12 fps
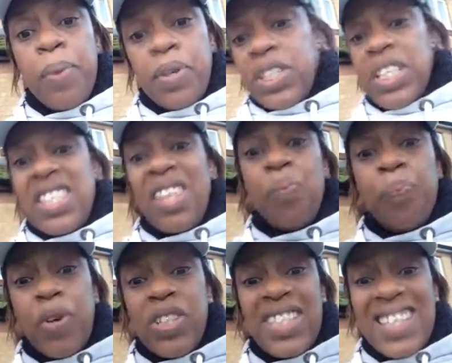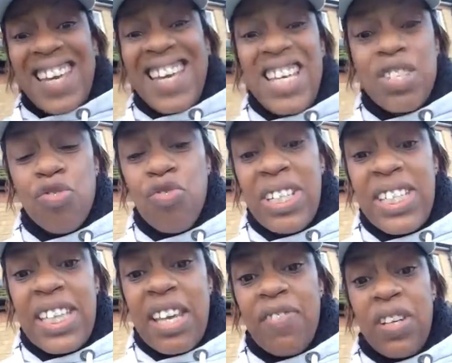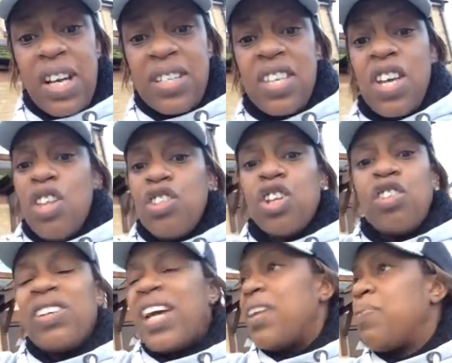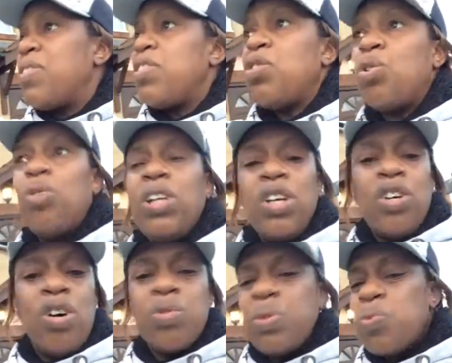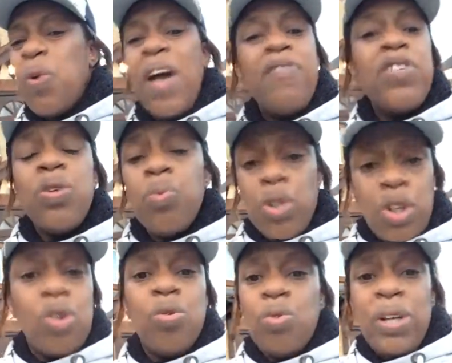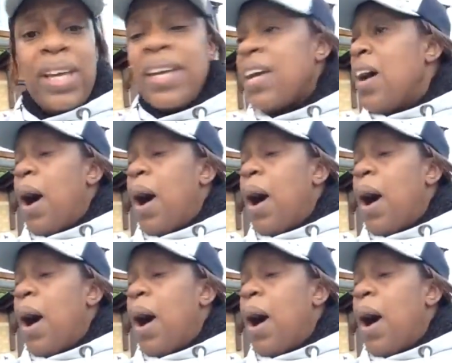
bodies, the bodies that He's already given us, the Creator, whether you call it God, whatever you want to call it.